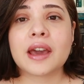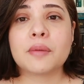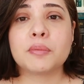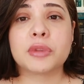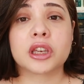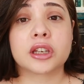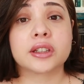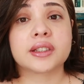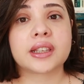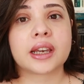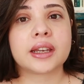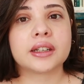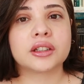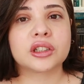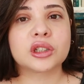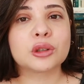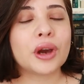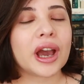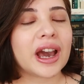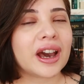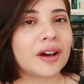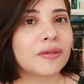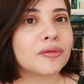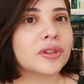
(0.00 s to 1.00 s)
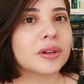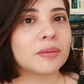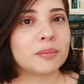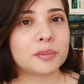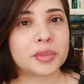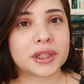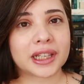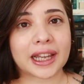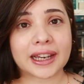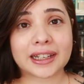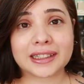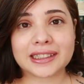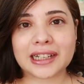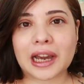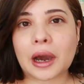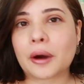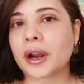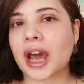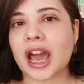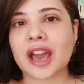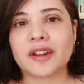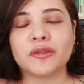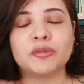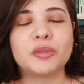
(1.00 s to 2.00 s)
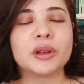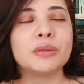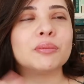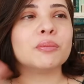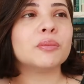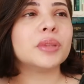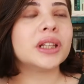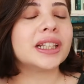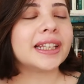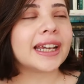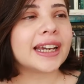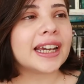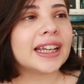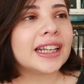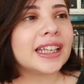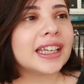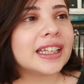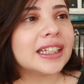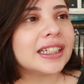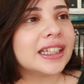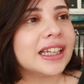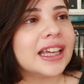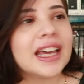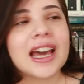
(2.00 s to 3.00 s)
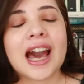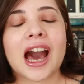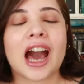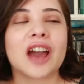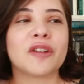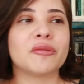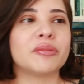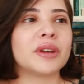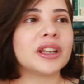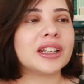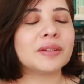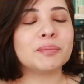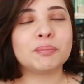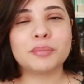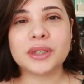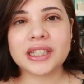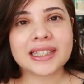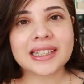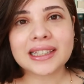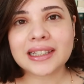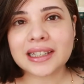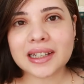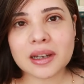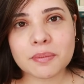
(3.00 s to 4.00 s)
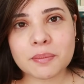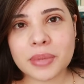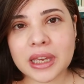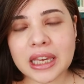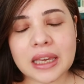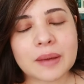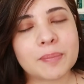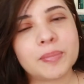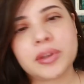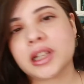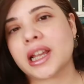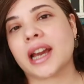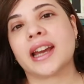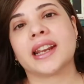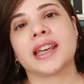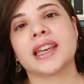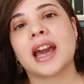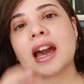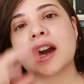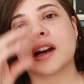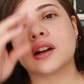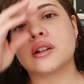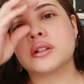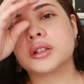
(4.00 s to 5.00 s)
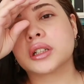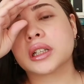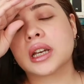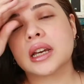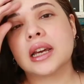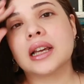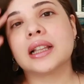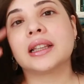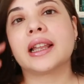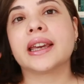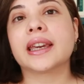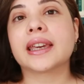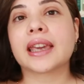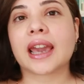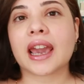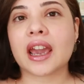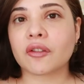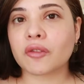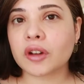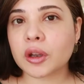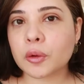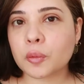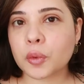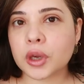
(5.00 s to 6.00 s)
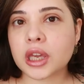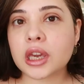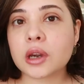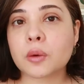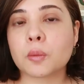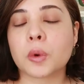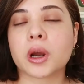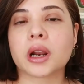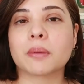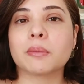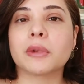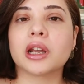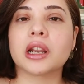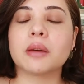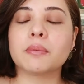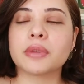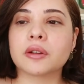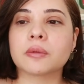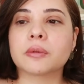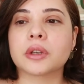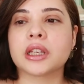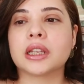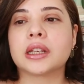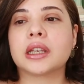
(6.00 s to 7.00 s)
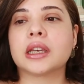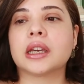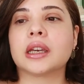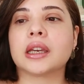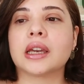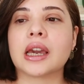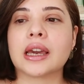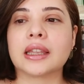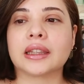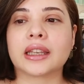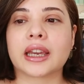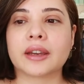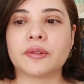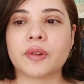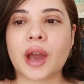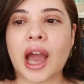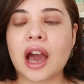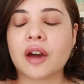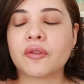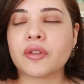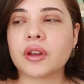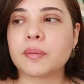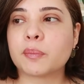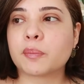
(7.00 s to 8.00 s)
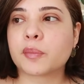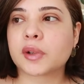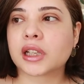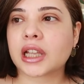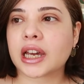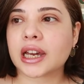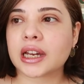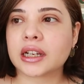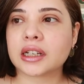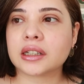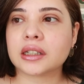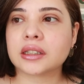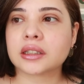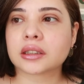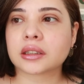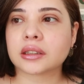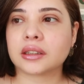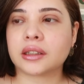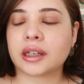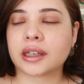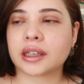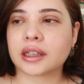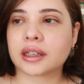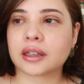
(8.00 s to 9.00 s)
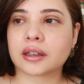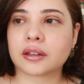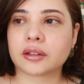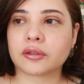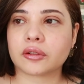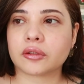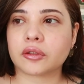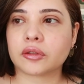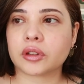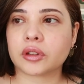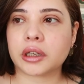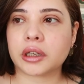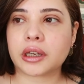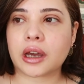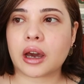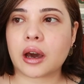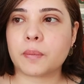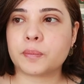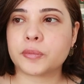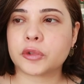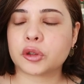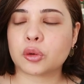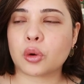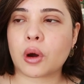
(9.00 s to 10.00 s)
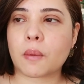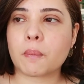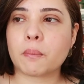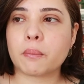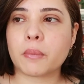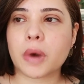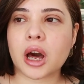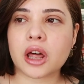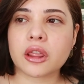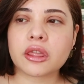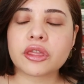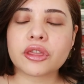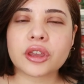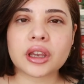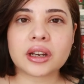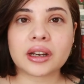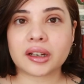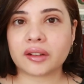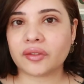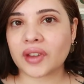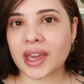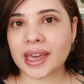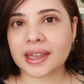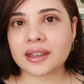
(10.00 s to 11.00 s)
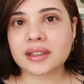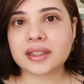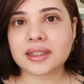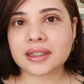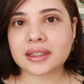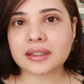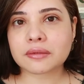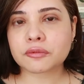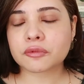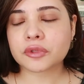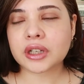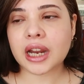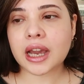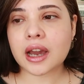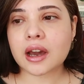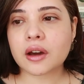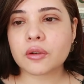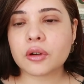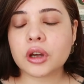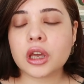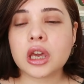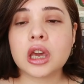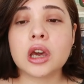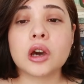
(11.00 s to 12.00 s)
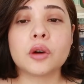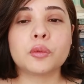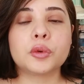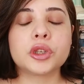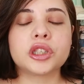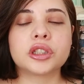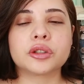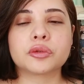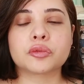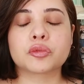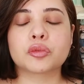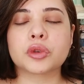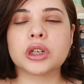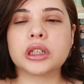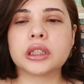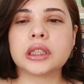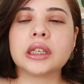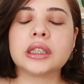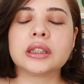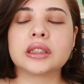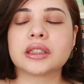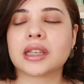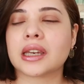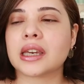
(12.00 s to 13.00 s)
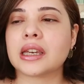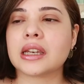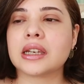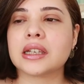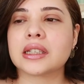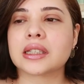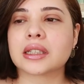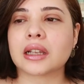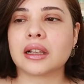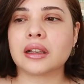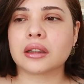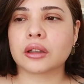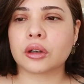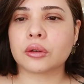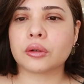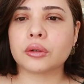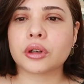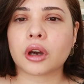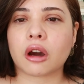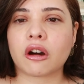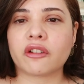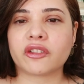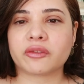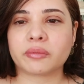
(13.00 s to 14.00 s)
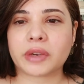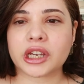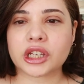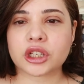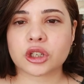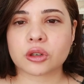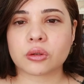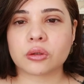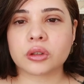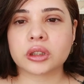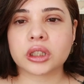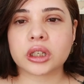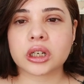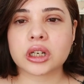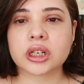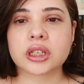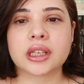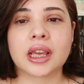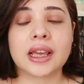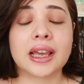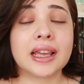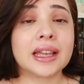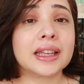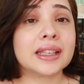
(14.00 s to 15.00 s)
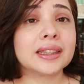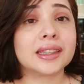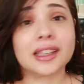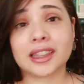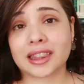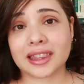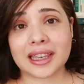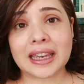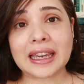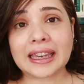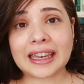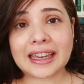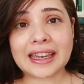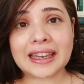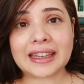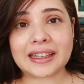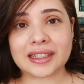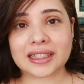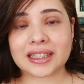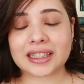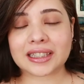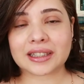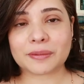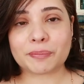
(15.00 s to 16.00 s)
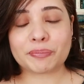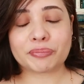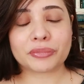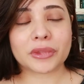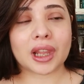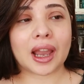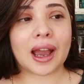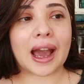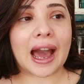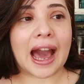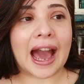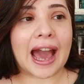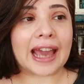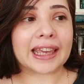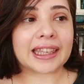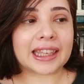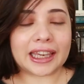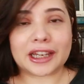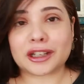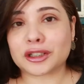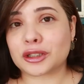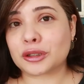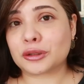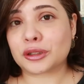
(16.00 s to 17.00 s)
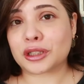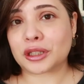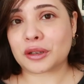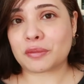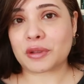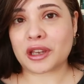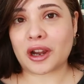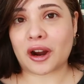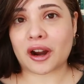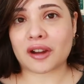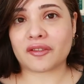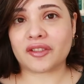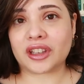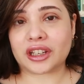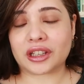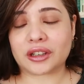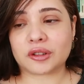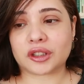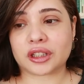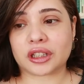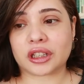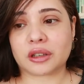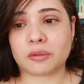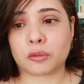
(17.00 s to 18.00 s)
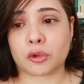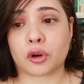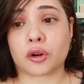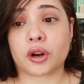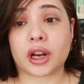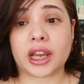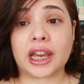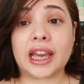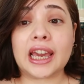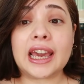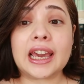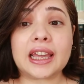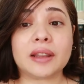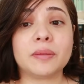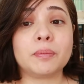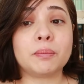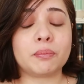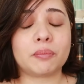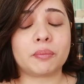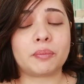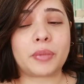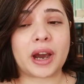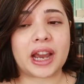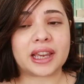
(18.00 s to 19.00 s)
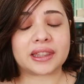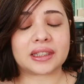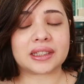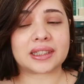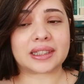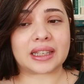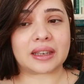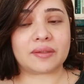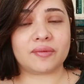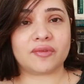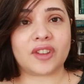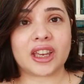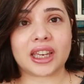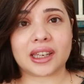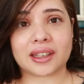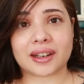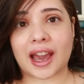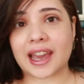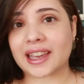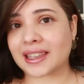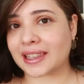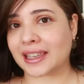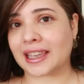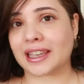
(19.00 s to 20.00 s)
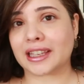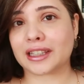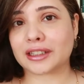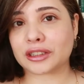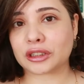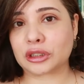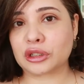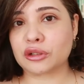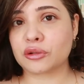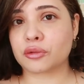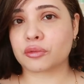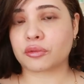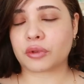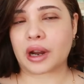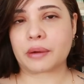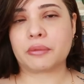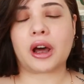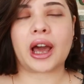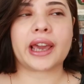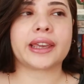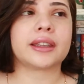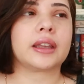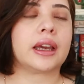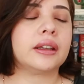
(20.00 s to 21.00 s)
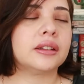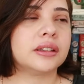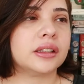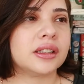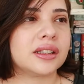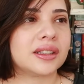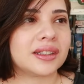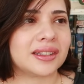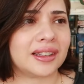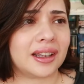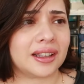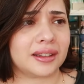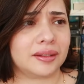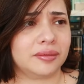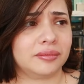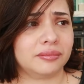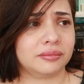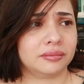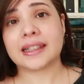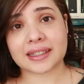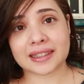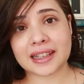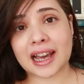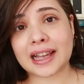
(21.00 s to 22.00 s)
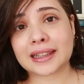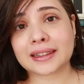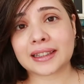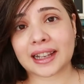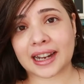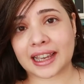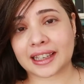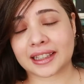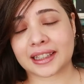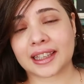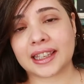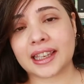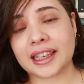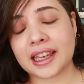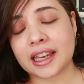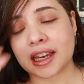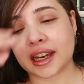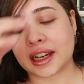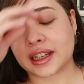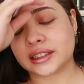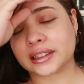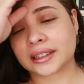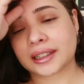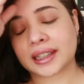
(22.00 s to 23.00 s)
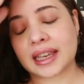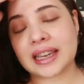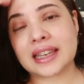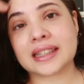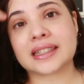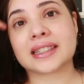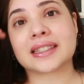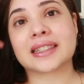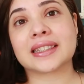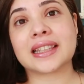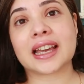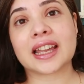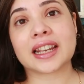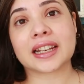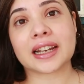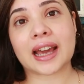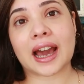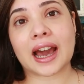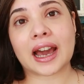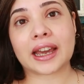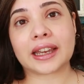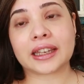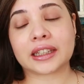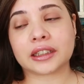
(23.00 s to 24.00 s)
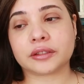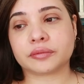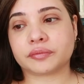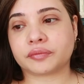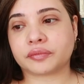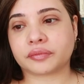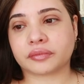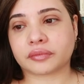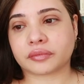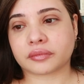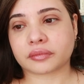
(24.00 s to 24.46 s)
because I do have them planned out. I've been planning, I've been busy like a bee planning out like every week what I'm gonna be reading and I have it planned like up to a month in advance now, which really takes a load off my shoulders. The thing is, I can't do TBR videos anymore. And by the same vein, I can't do, well, I, it's not, it's not that I can't, it's that I